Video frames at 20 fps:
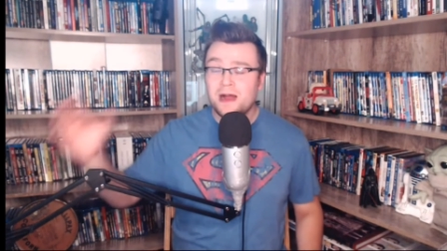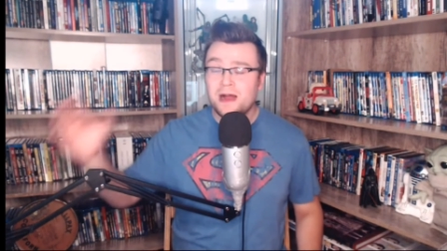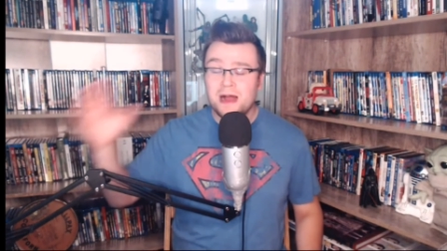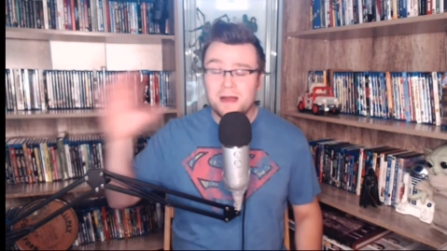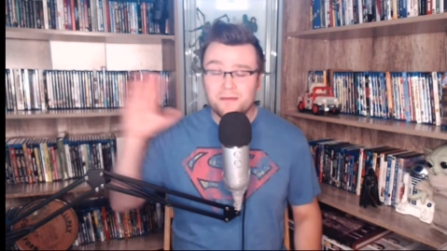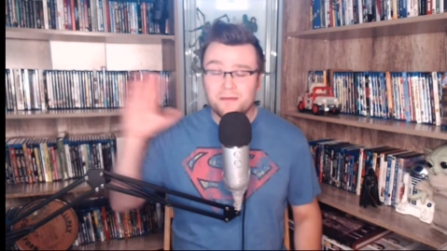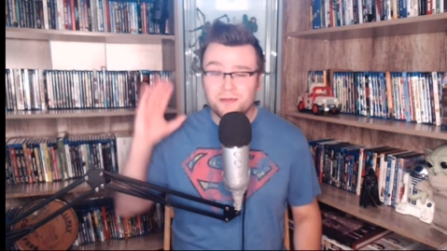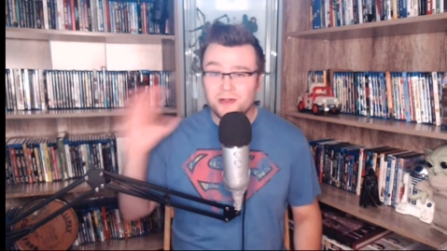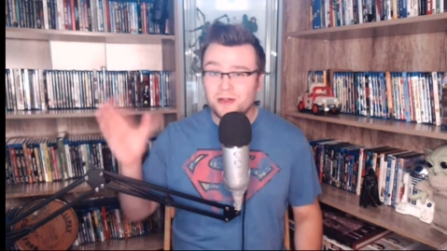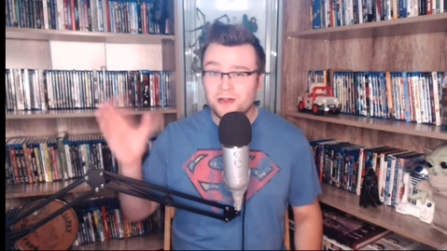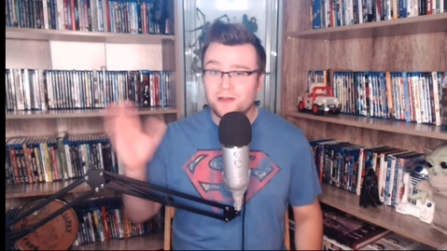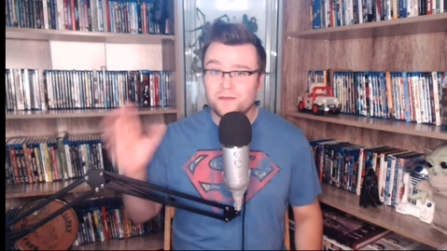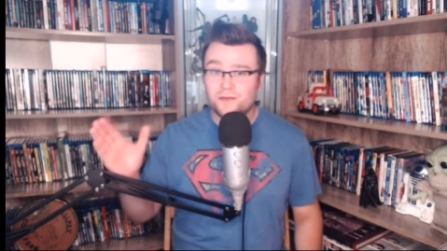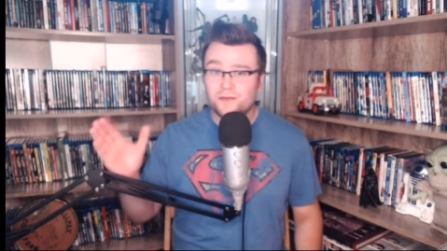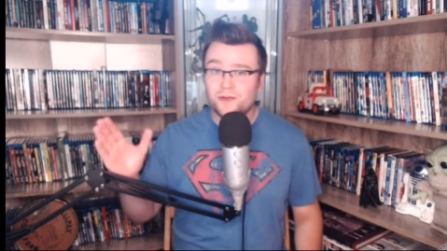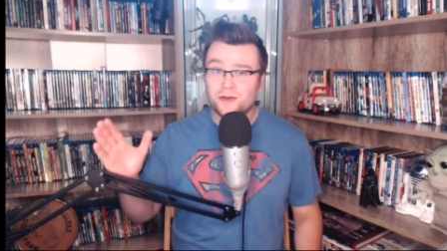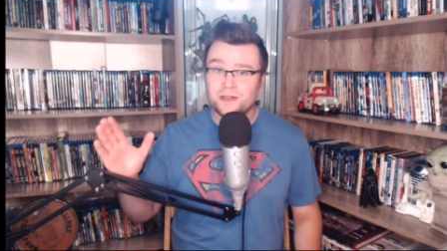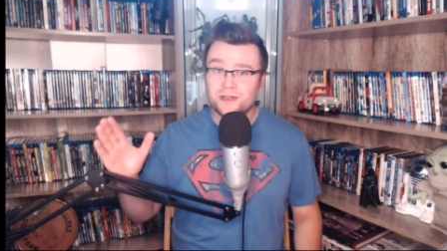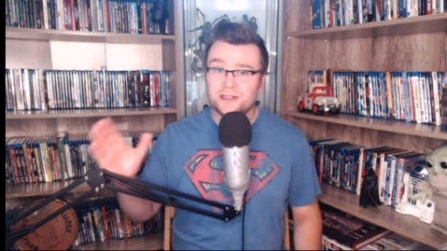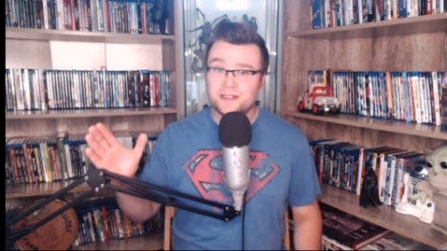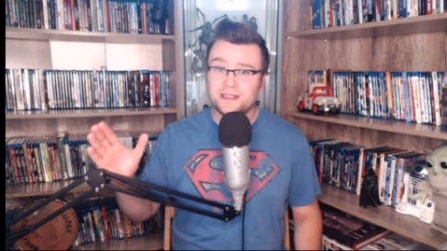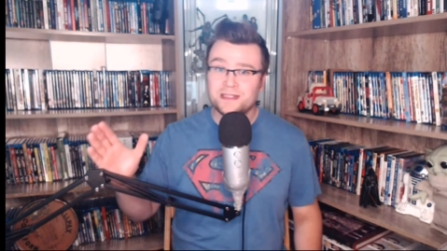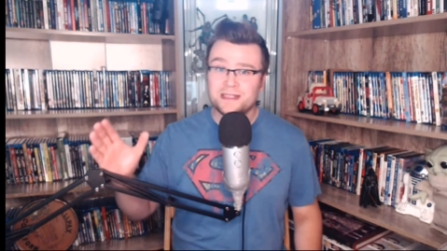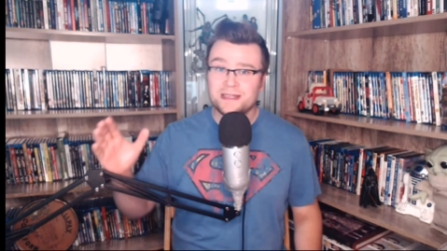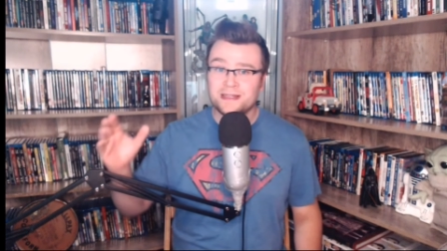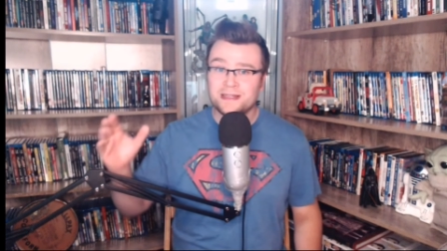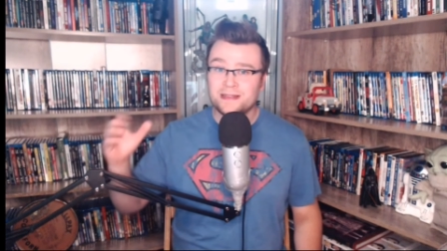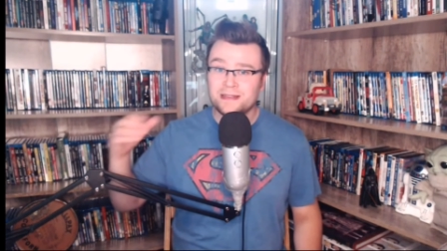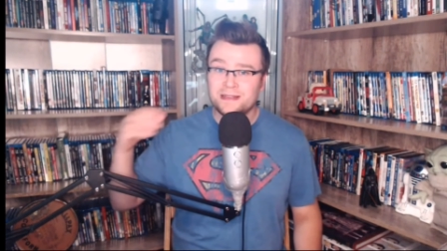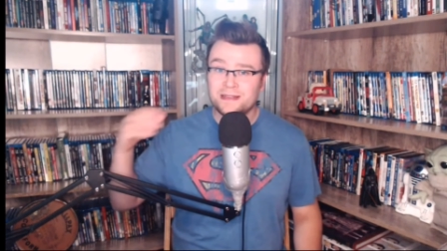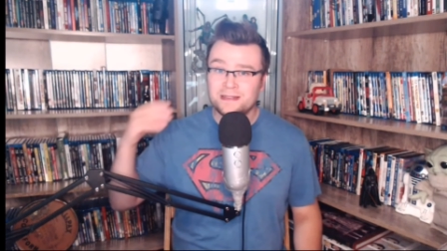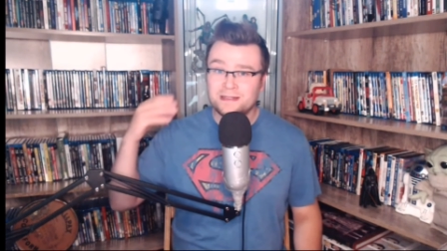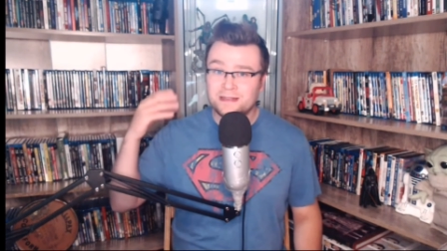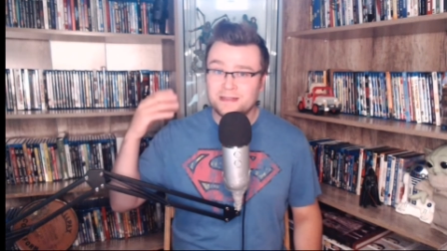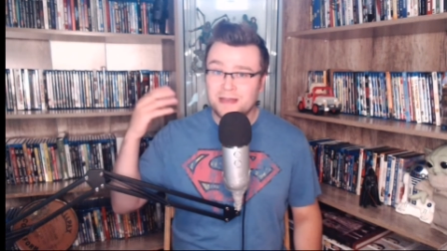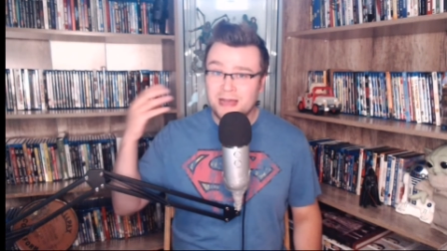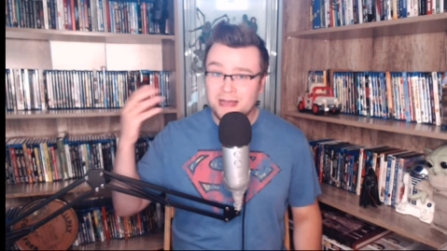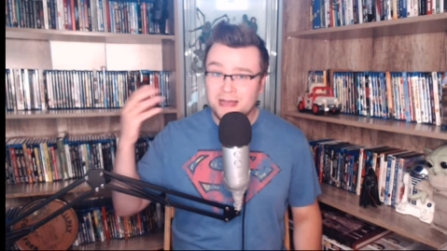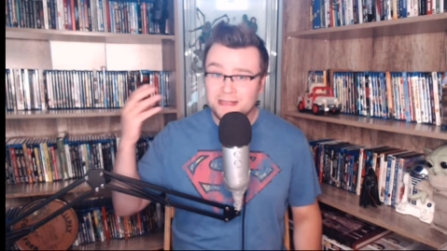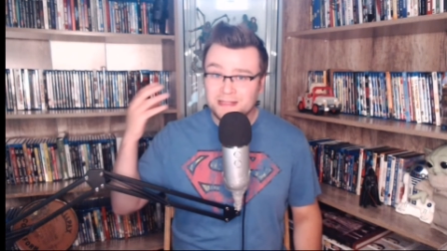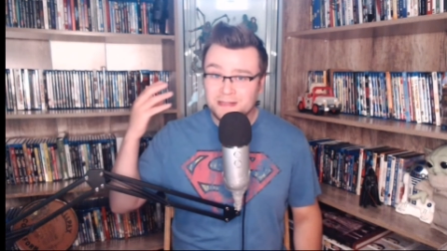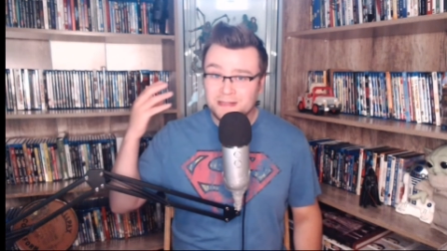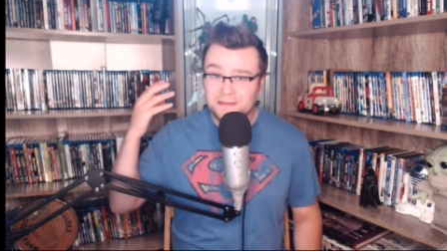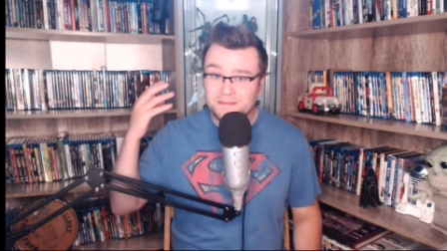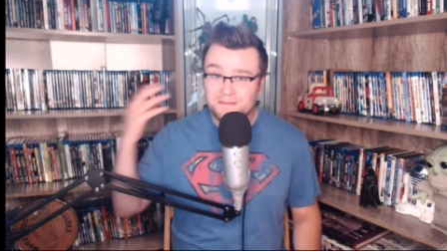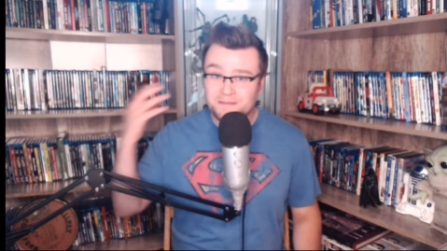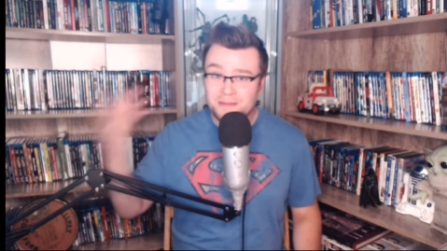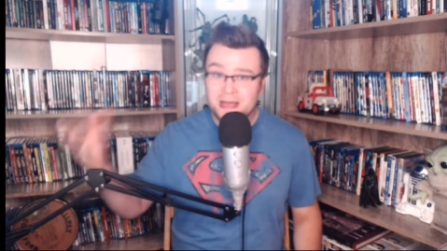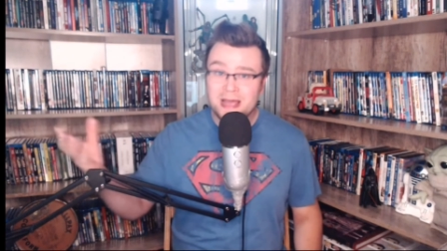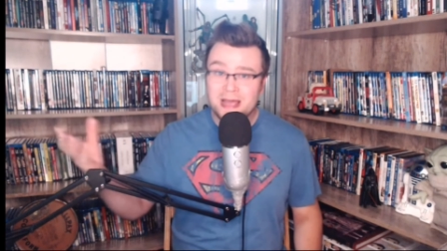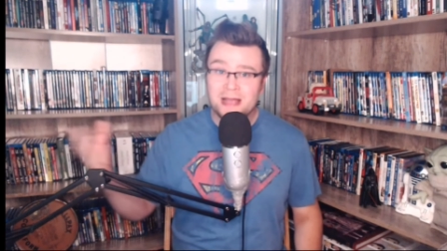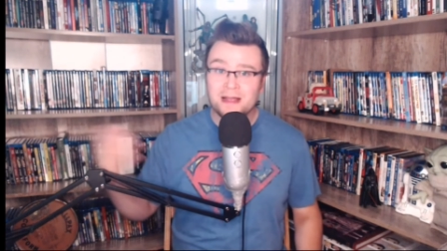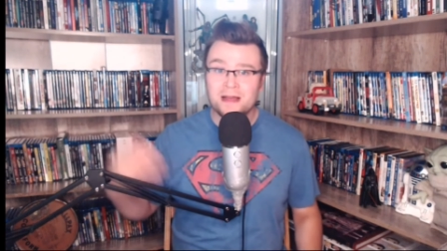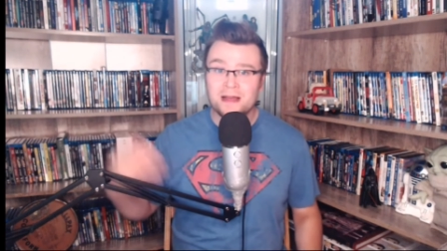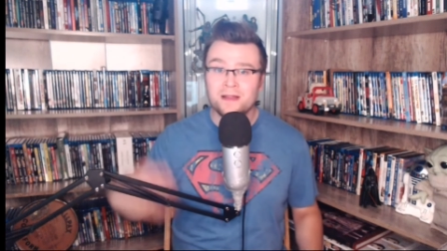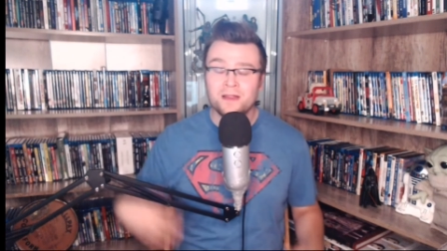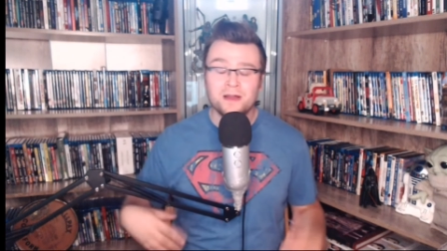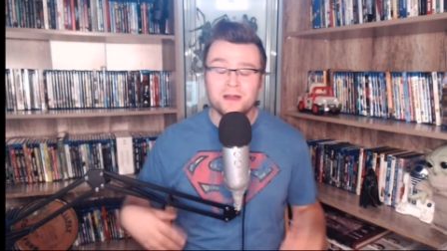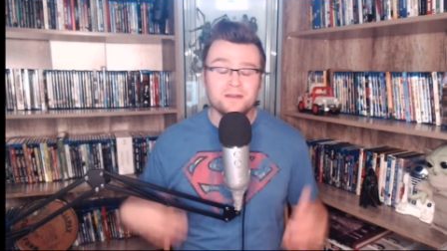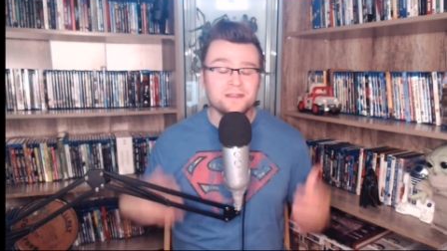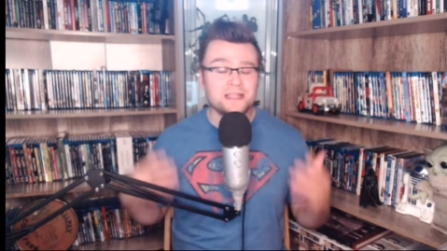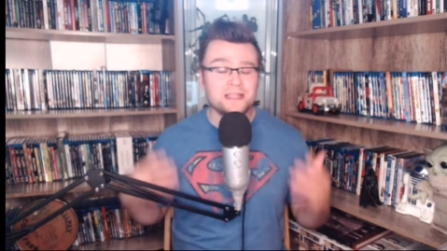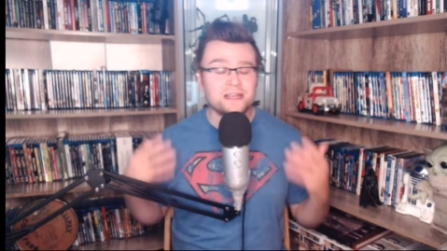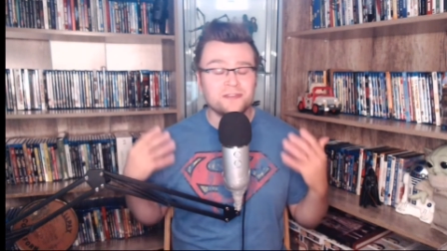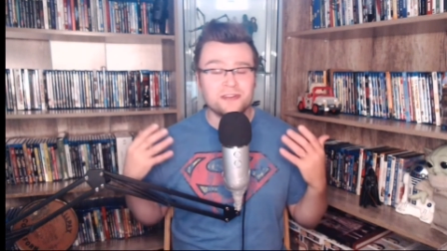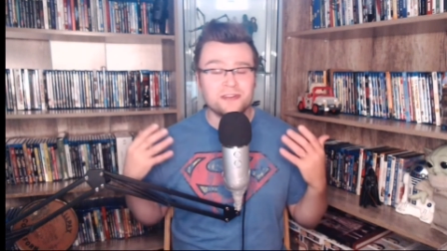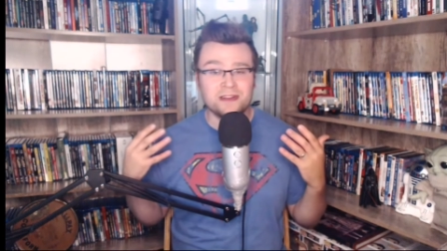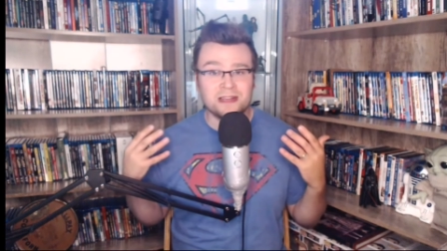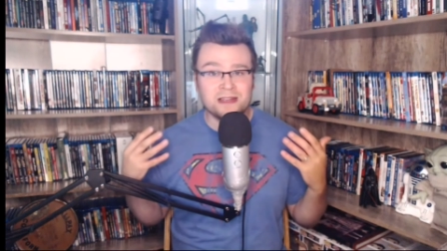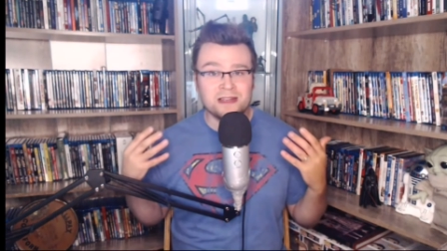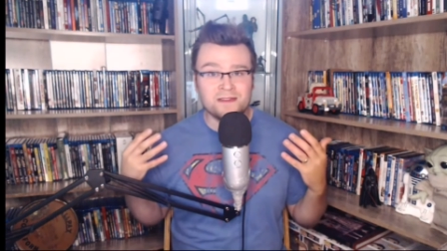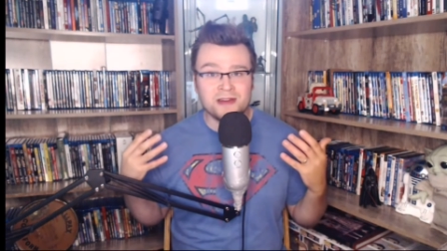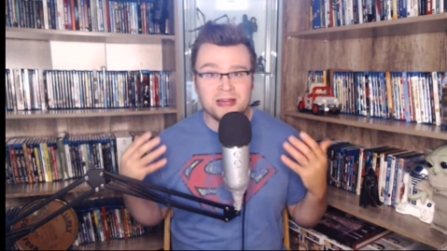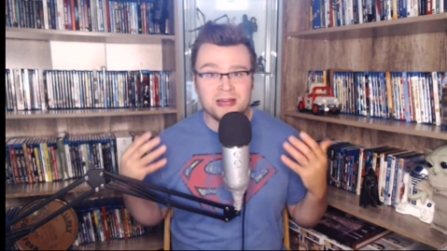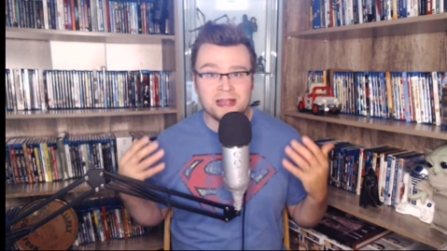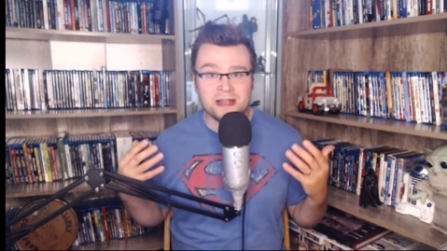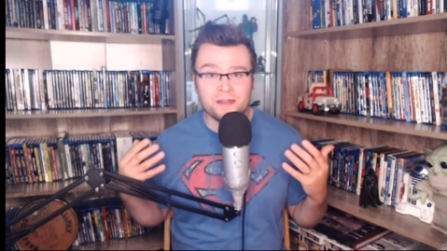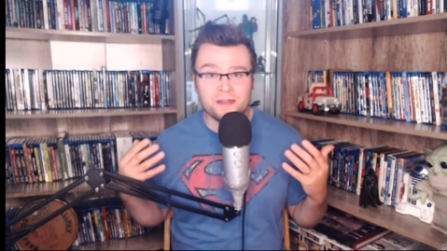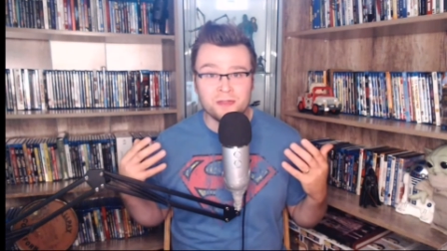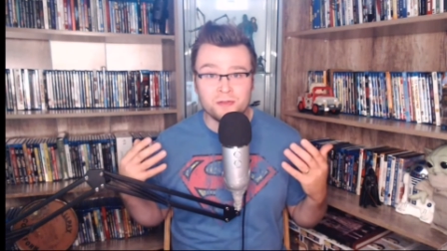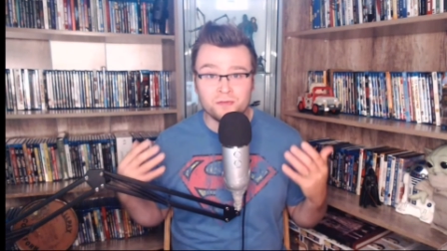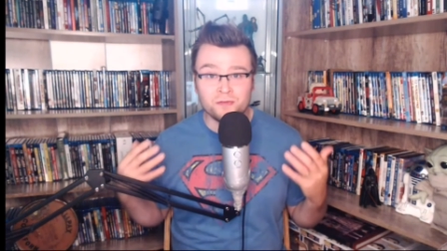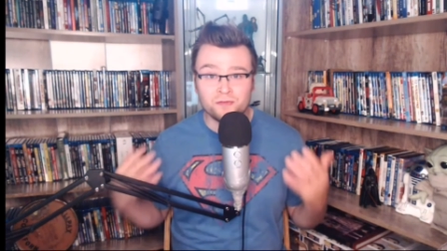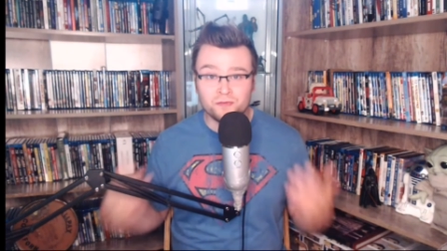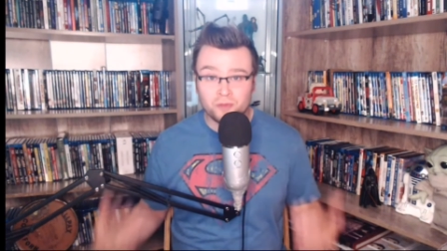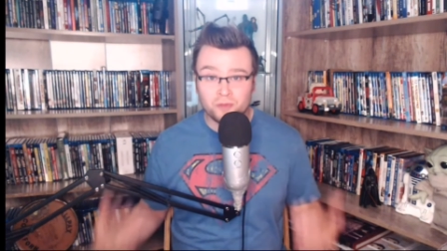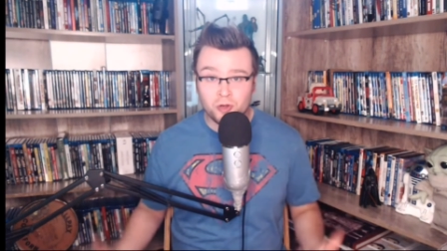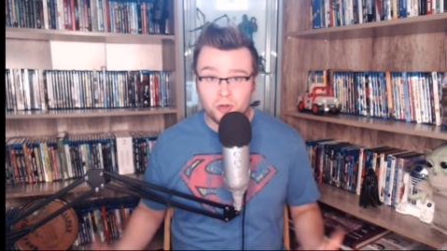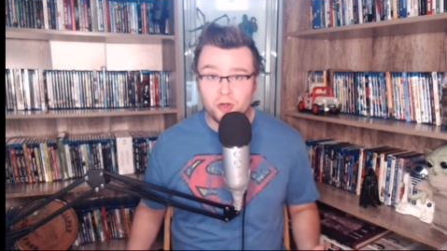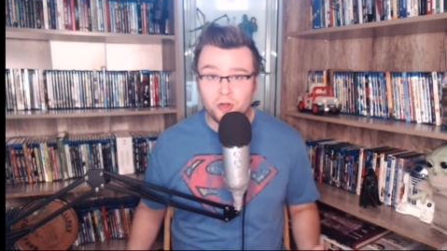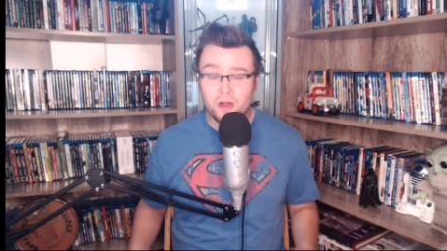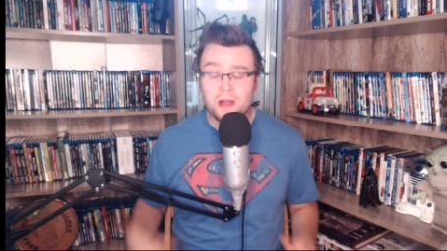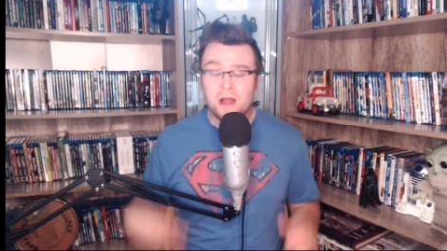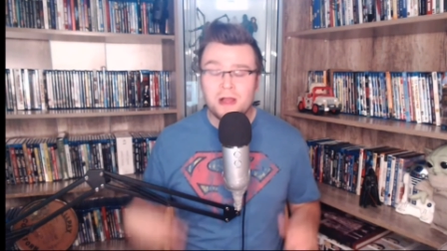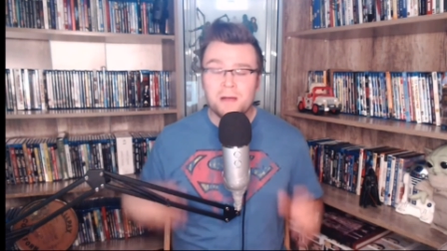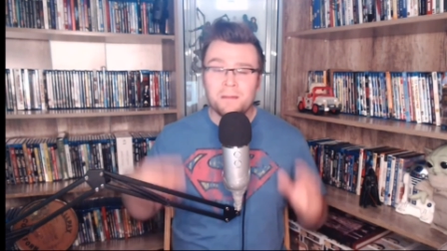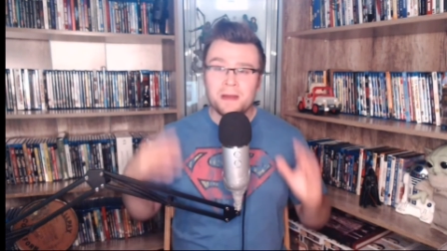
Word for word: I'm really looking forward to seeing these guys come back. I love Zachary Levi in the role.